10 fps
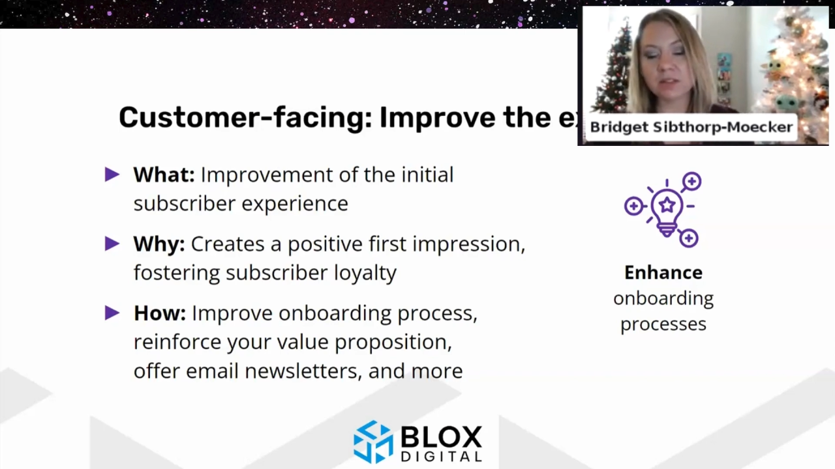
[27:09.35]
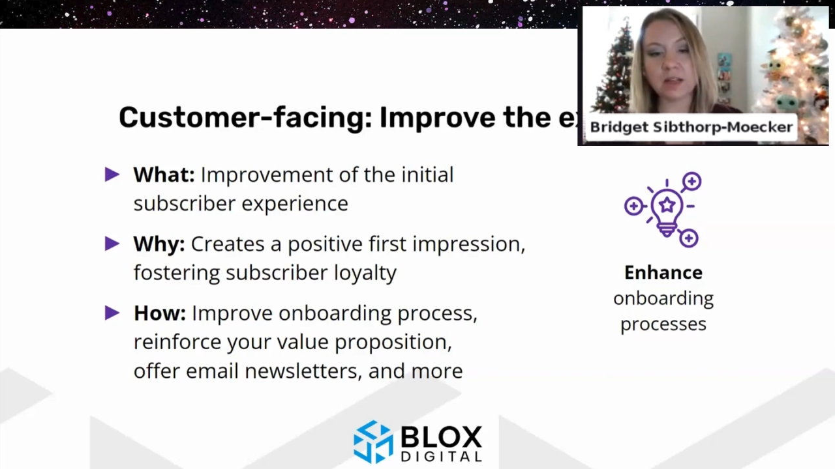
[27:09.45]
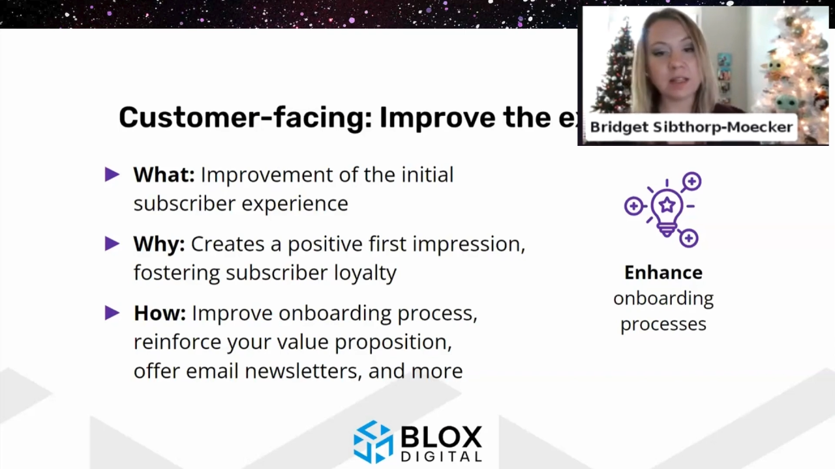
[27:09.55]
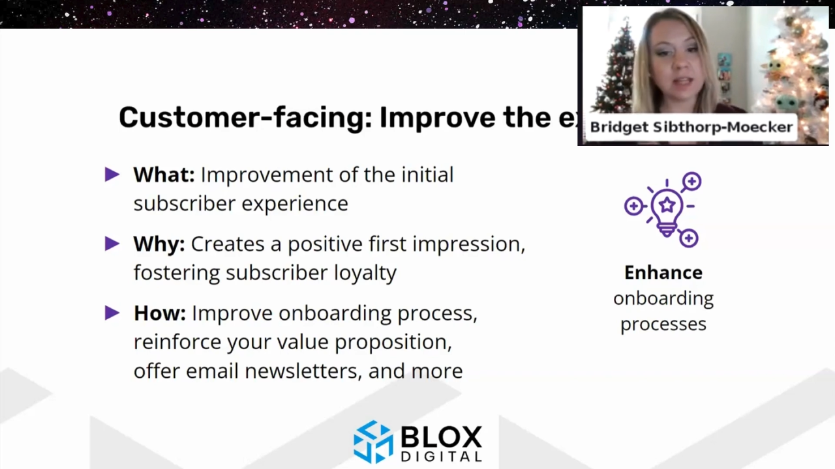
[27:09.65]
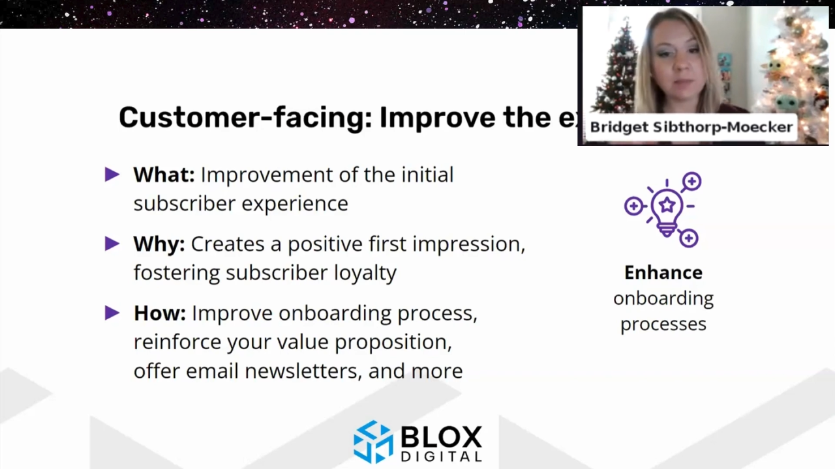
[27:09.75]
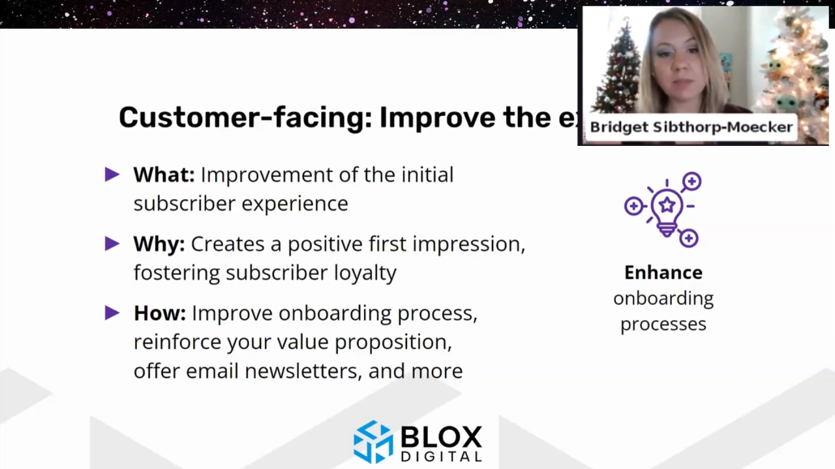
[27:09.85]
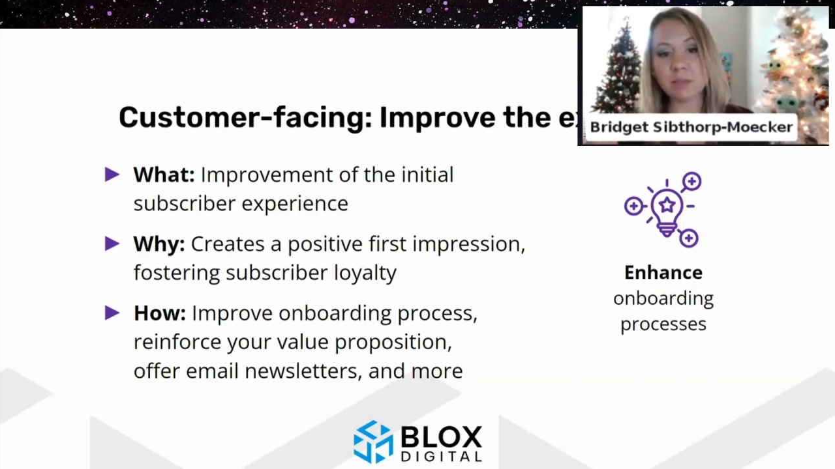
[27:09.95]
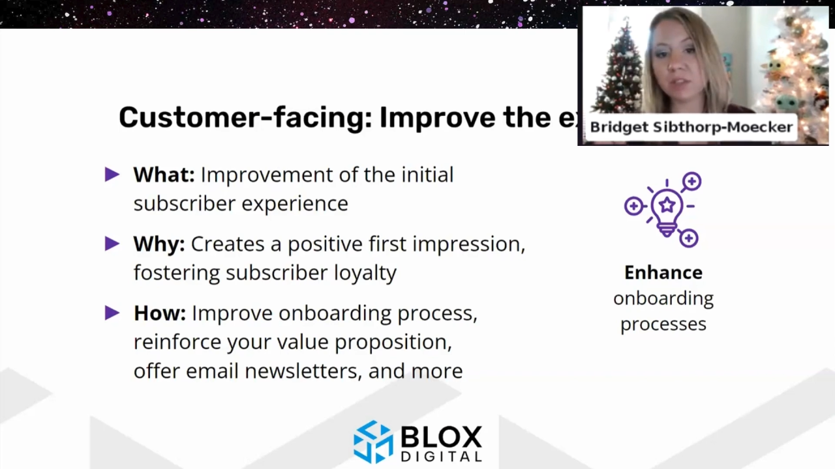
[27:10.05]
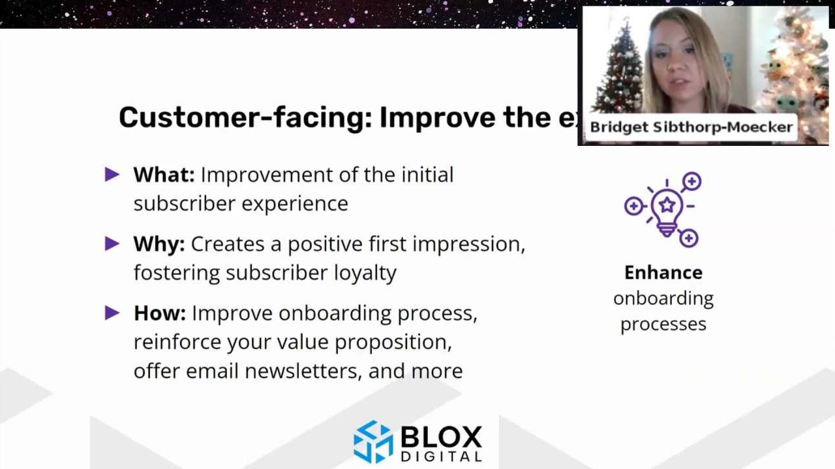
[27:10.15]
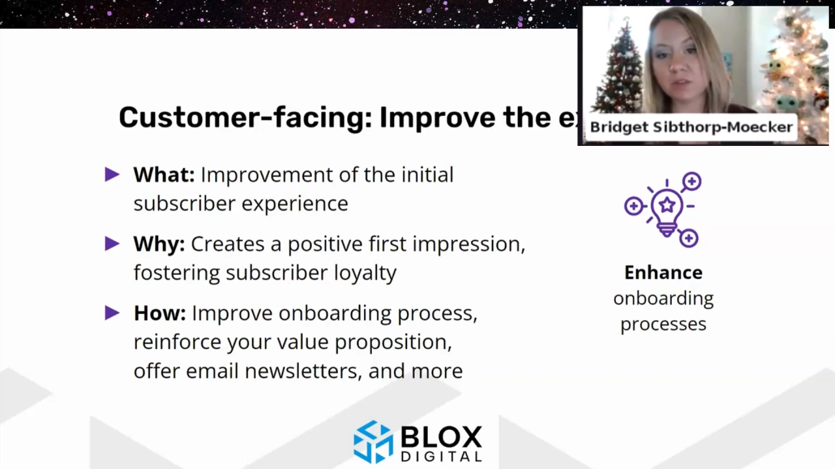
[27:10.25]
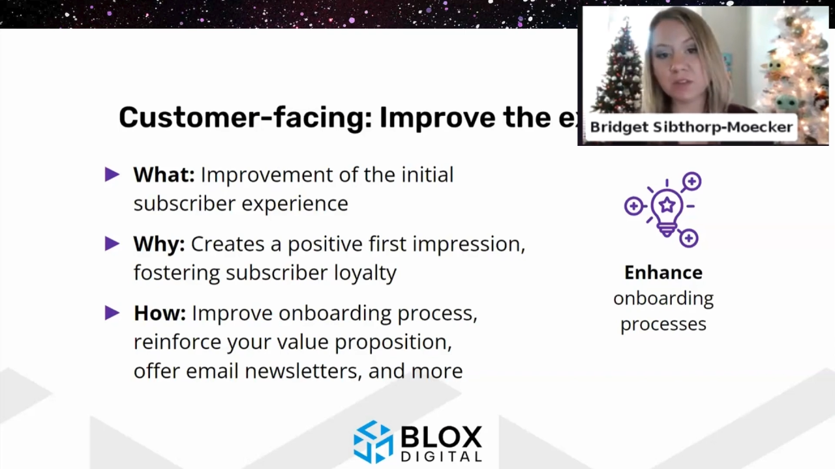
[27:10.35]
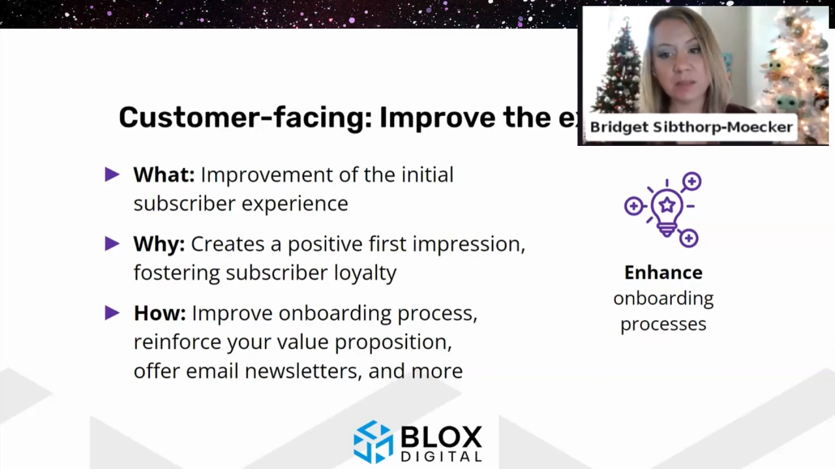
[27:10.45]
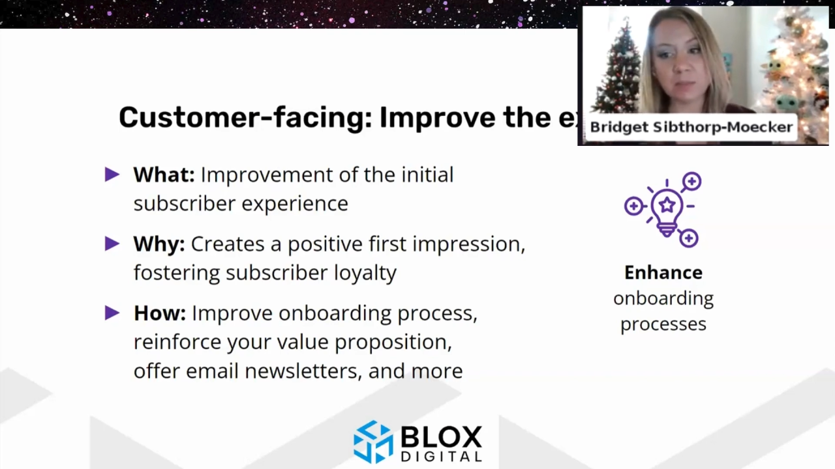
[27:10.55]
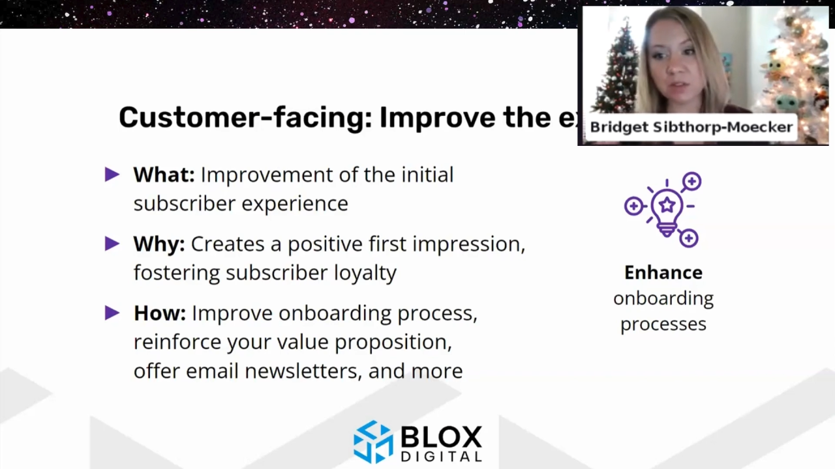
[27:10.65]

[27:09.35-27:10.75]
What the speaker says: a lot of people use email